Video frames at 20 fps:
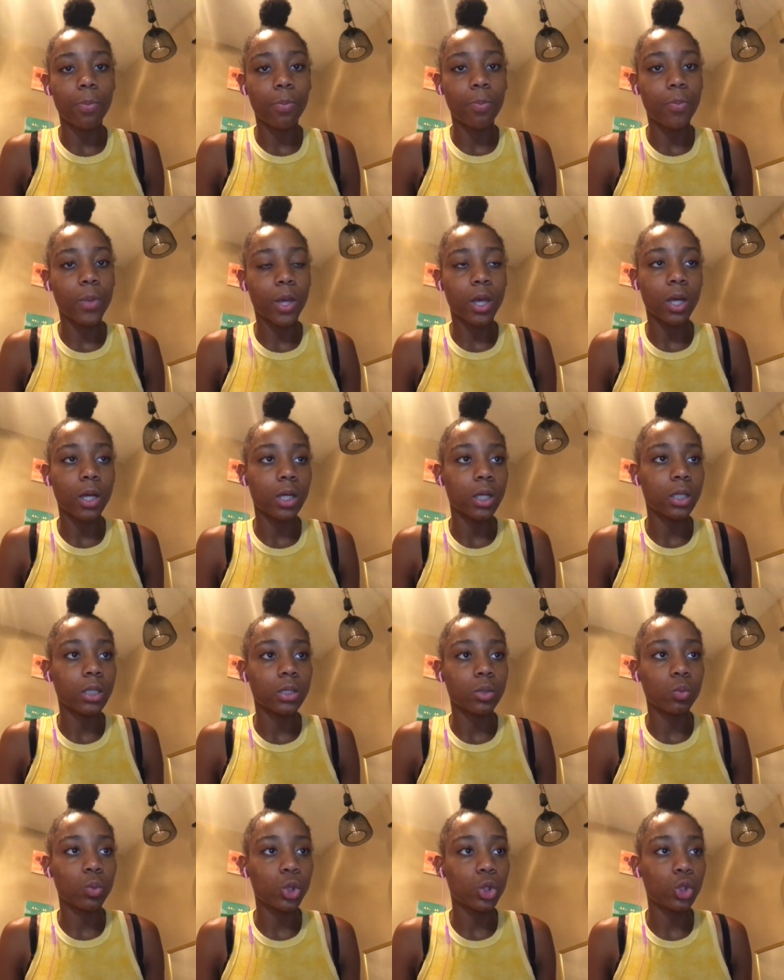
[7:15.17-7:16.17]

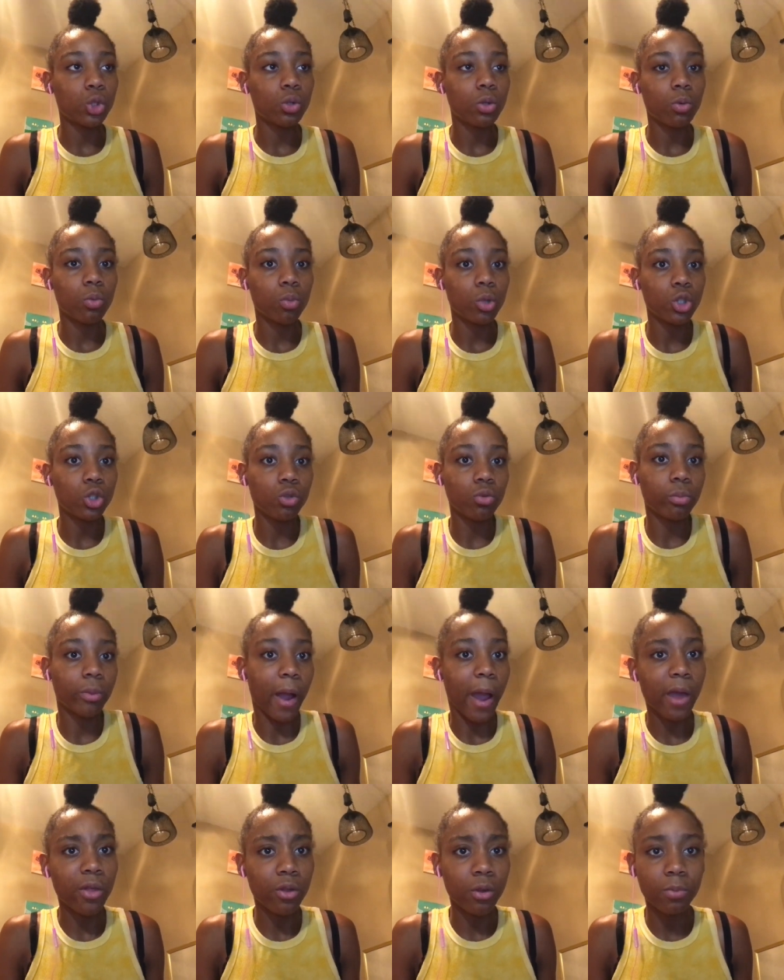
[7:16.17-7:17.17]
because would you, would you
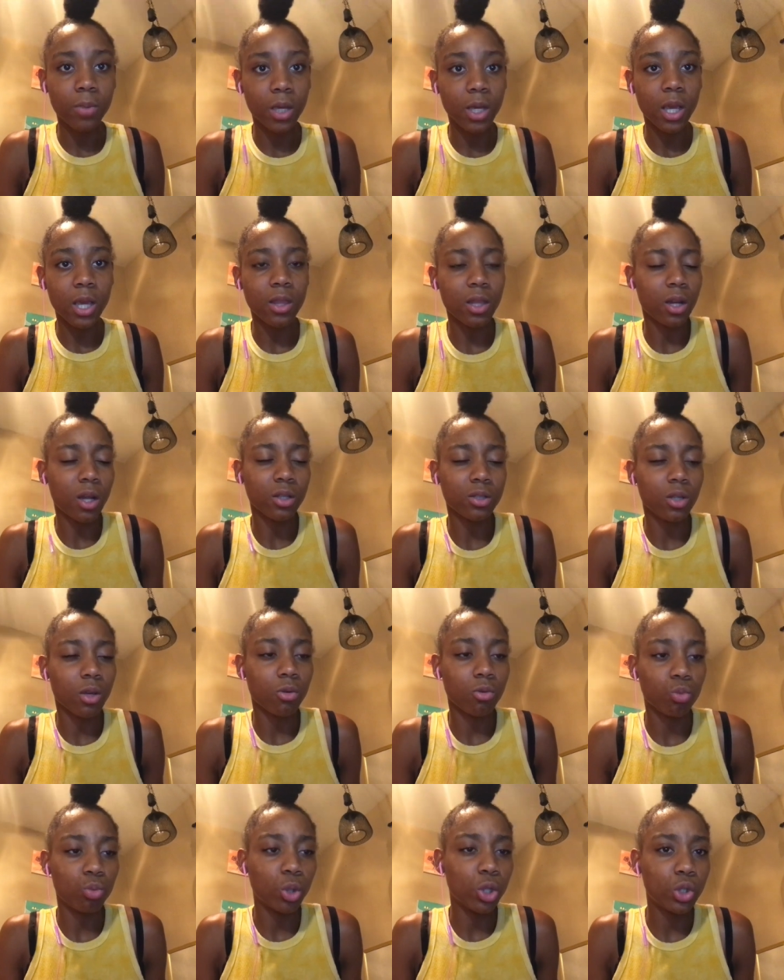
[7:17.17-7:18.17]
rather be and then also
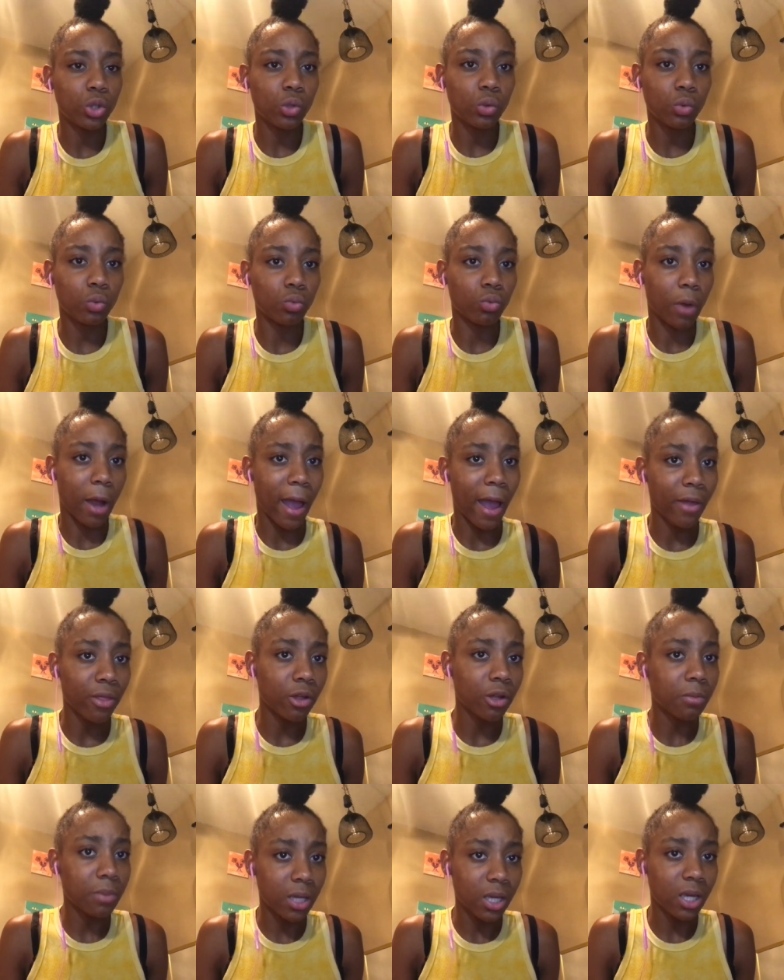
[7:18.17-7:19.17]
would you
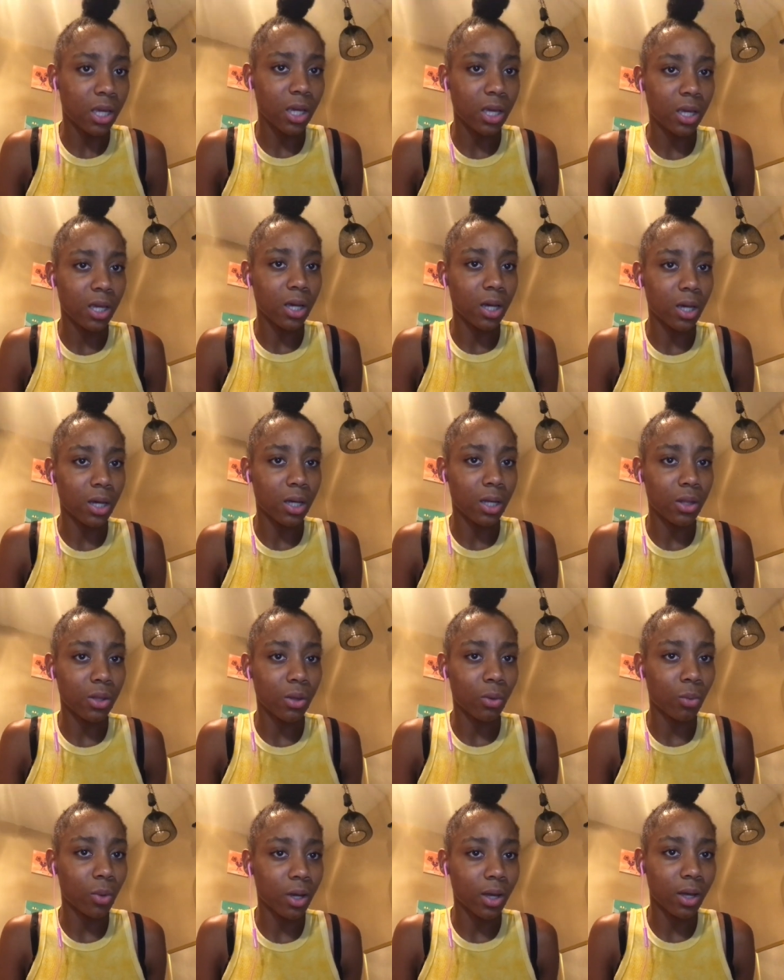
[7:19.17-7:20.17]
rather be
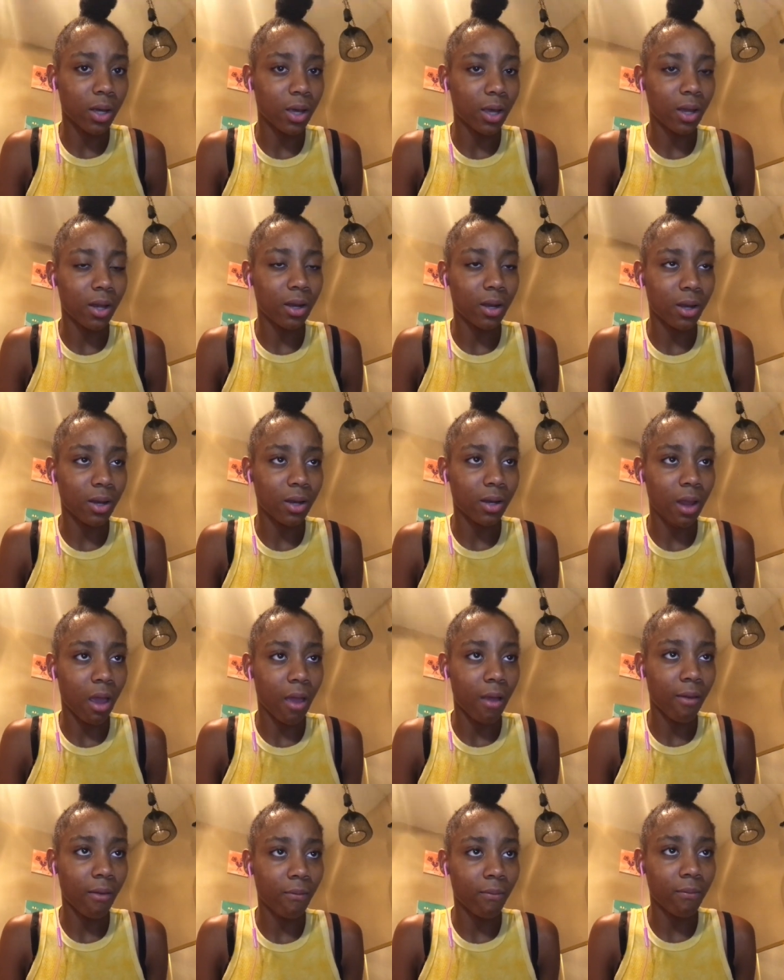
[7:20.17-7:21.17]
the one
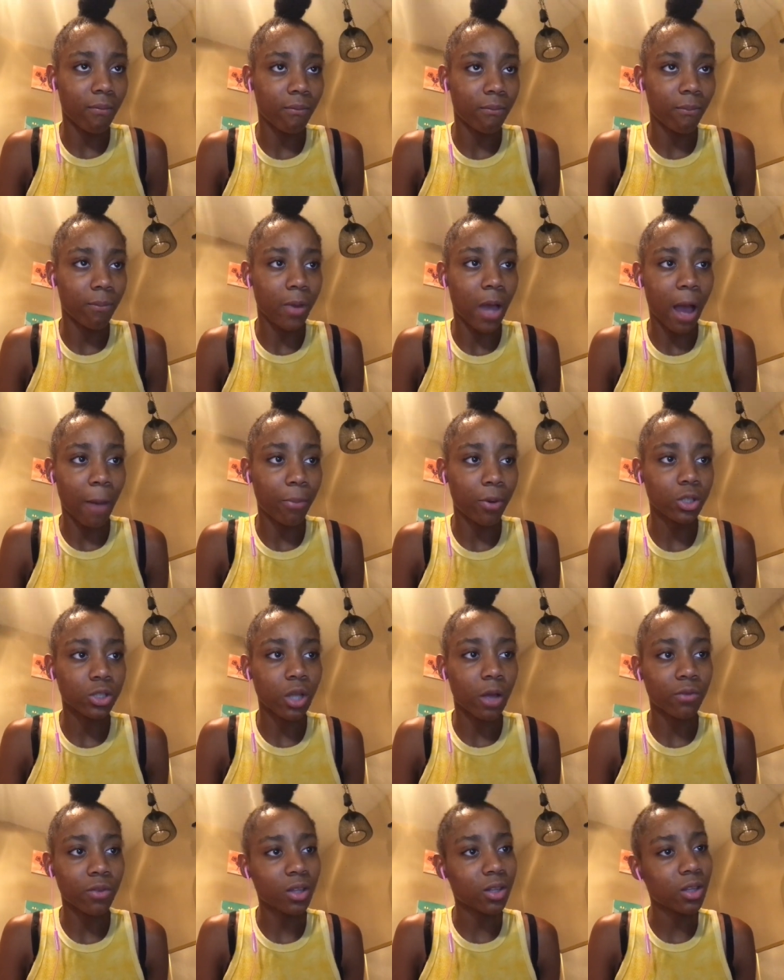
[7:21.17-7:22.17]
that got pushed
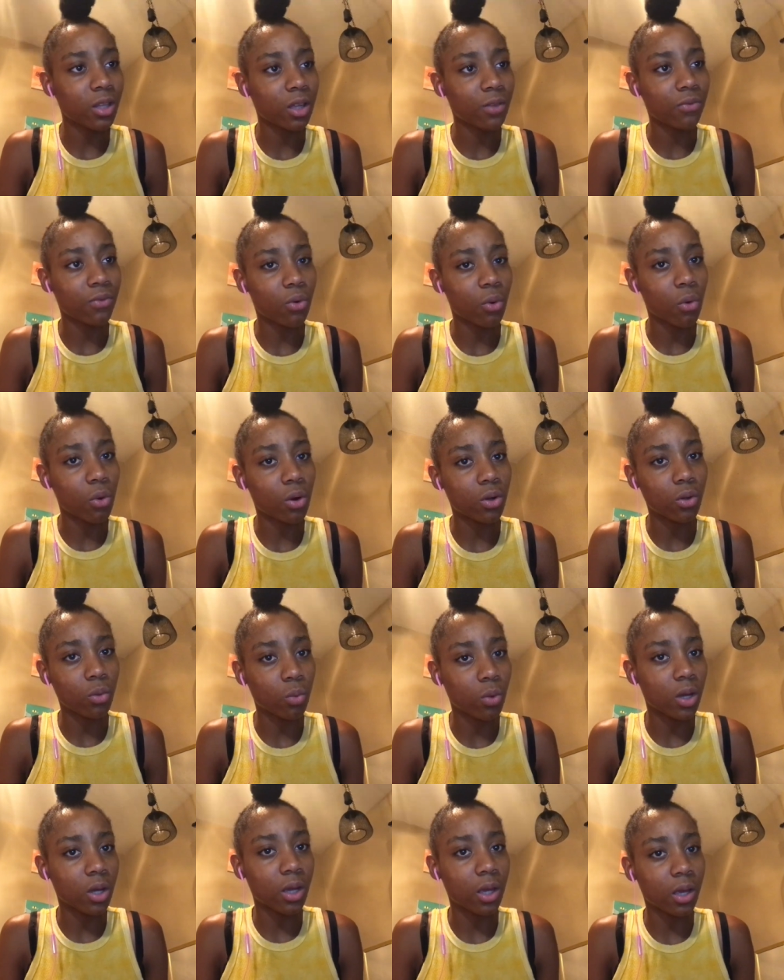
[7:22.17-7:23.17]
off the cliff or the
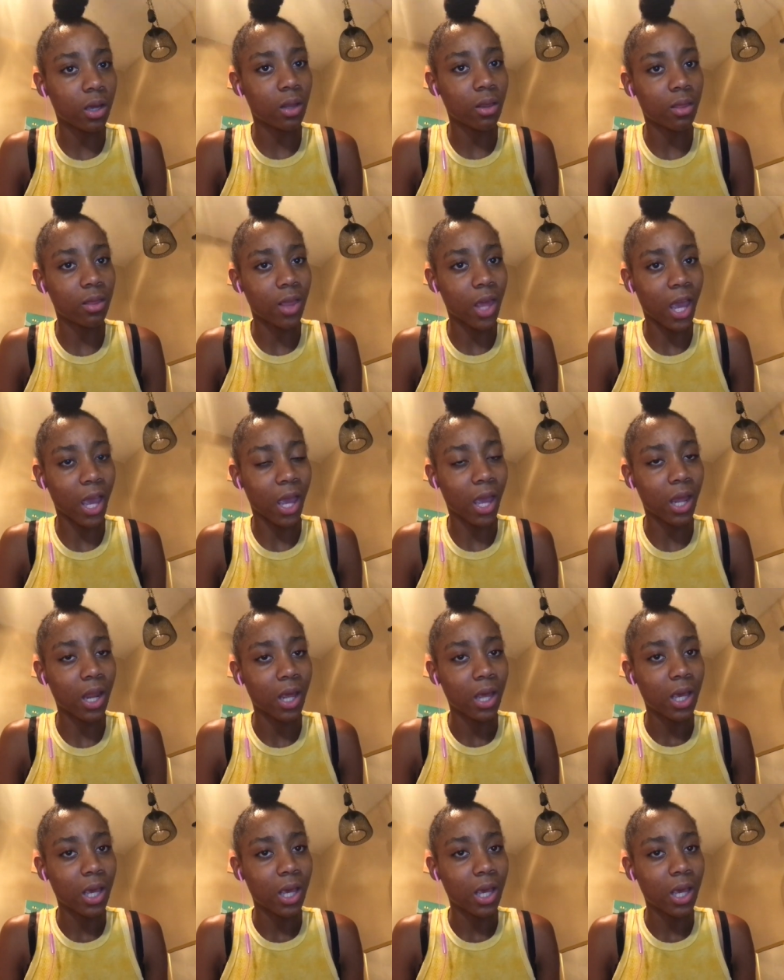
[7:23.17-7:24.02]
one that